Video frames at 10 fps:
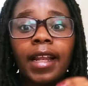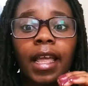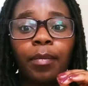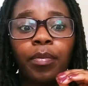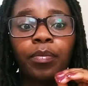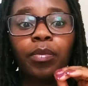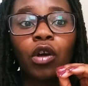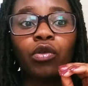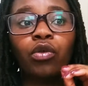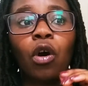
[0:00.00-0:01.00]

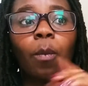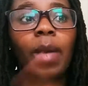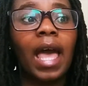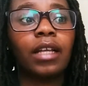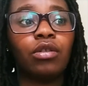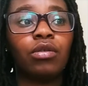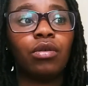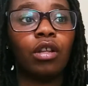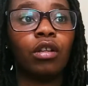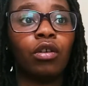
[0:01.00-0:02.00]
you go back to
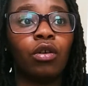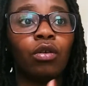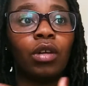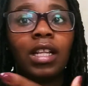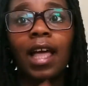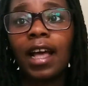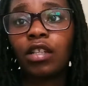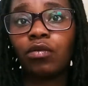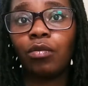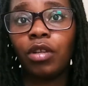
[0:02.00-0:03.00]
the little
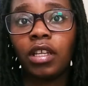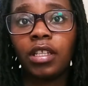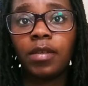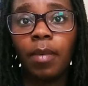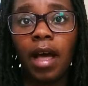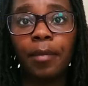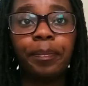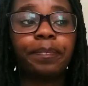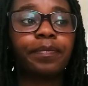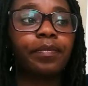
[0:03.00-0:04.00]
classroom looking spot,
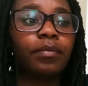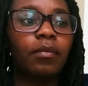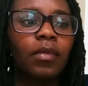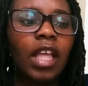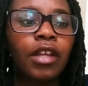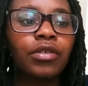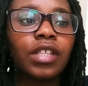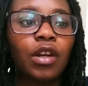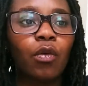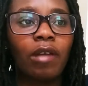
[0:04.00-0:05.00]
and you sit
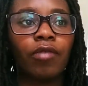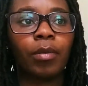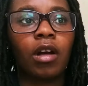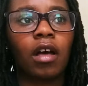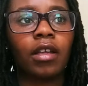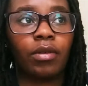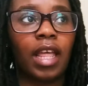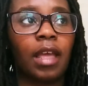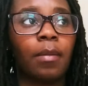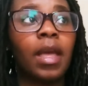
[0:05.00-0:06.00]
and wait for them to call your
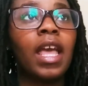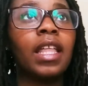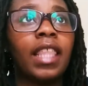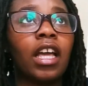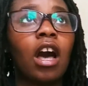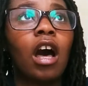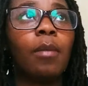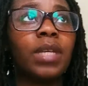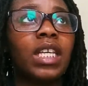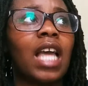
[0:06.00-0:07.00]
name. They called
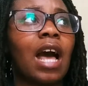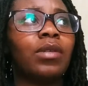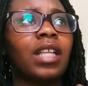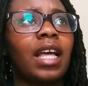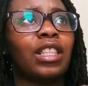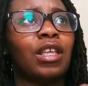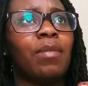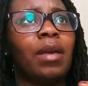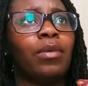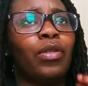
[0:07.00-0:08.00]
me. I was like the
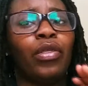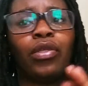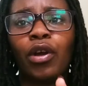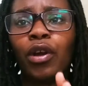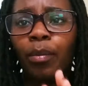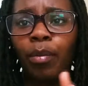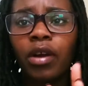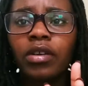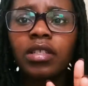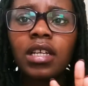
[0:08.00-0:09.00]
maybe third
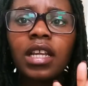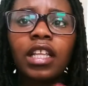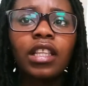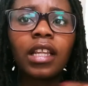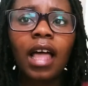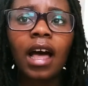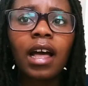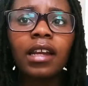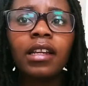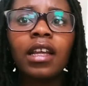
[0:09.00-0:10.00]
person in the
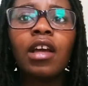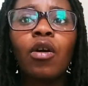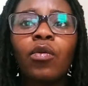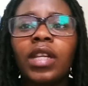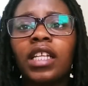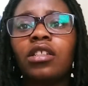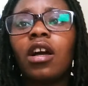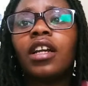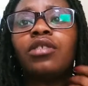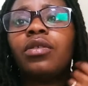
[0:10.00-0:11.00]
line when they
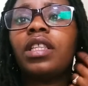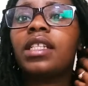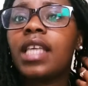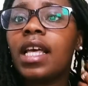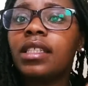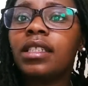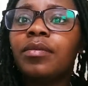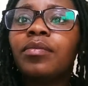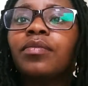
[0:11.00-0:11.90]
started doing the testing.